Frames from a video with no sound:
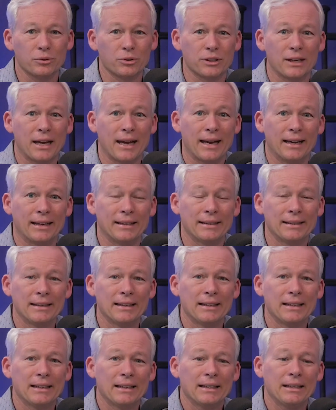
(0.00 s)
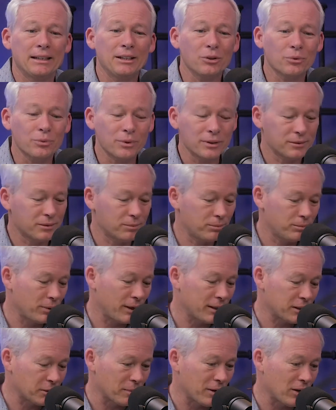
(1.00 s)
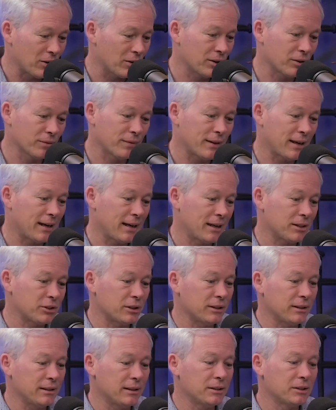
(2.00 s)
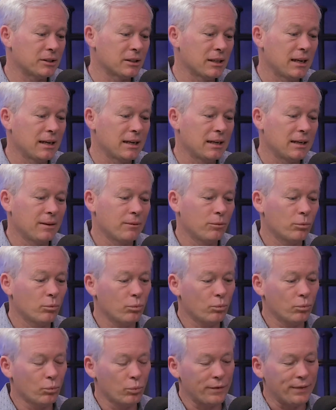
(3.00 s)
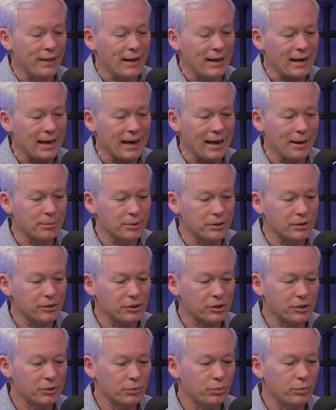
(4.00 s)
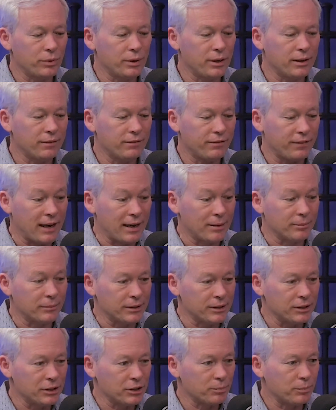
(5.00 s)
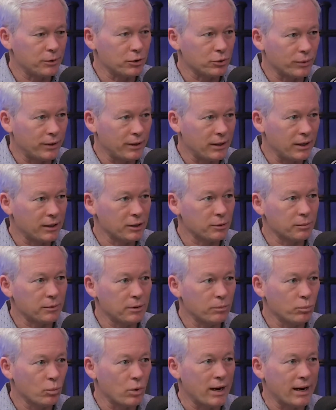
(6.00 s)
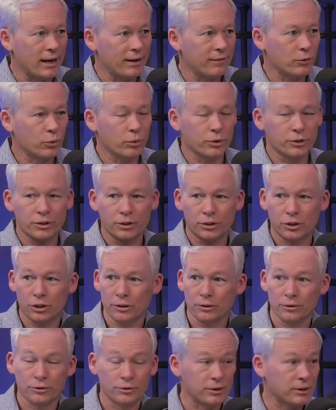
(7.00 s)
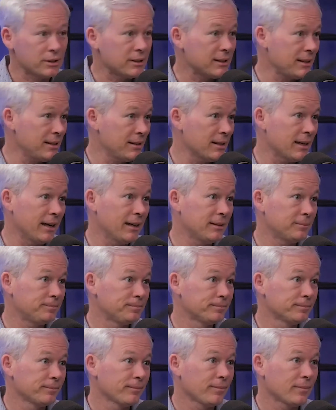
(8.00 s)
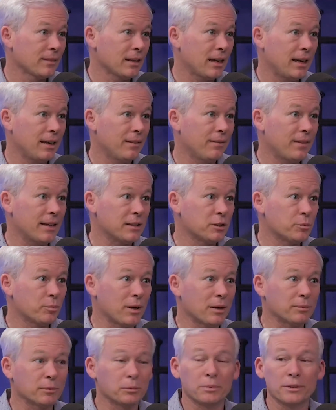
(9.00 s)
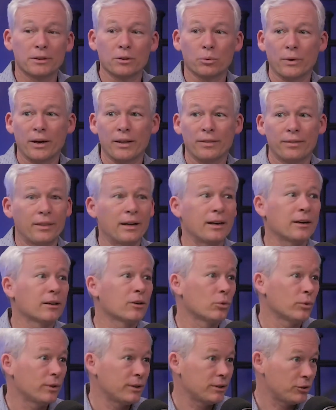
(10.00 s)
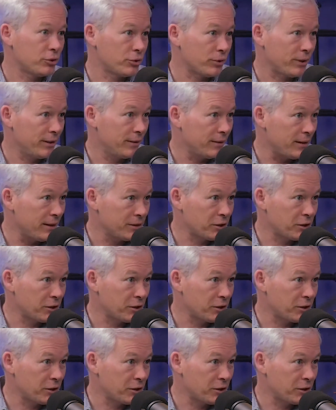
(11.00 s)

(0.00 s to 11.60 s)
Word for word: sad. Mm. You know what breaks my heart on that, Ashley, is when that happens in families between husband and wife, of course, the children see that. Yeah. And that's probably the way they're going to treat their